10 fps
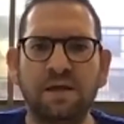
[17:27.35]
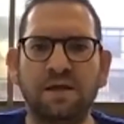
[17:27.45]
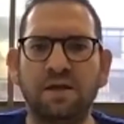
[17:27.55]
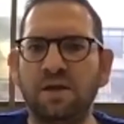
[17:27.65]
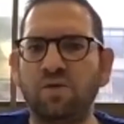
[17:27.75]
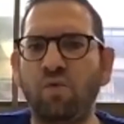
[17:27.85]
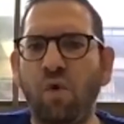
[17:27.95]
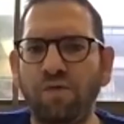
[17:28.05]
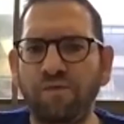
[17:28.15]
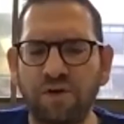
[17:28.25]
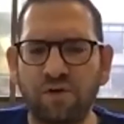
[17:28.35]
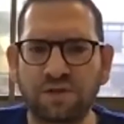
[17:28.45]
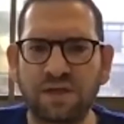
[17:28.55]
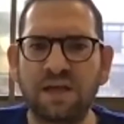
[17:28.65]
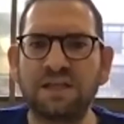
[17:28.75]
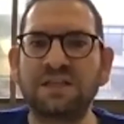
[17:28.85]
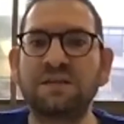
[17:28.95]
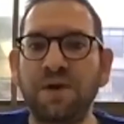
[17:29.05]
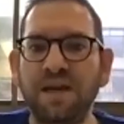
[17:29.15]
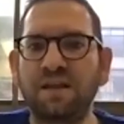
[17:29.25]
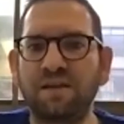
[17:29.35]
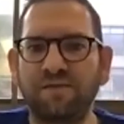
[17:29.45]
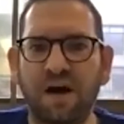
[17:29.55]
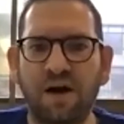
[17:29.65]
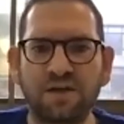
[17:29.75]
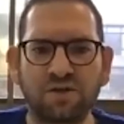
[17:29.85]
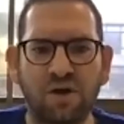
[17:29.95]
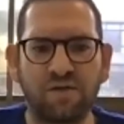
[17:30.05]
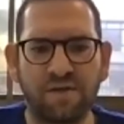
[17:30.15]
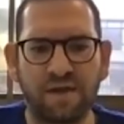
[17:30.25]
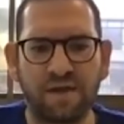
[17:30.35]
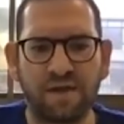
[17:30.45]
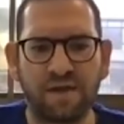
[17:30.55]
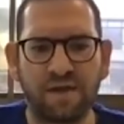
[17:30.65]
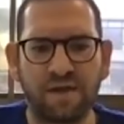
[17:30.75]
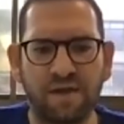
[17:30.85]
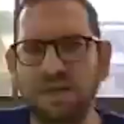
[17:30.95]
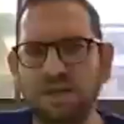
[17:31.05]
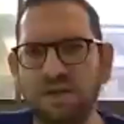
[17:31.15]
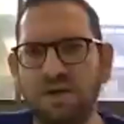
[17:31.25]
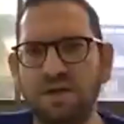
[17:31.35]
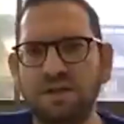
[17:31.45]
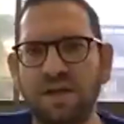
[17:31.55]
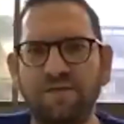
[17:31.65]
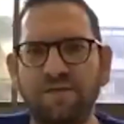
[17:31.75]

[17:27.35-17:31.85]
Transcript: in war fields, spreading the virus over there. And historians have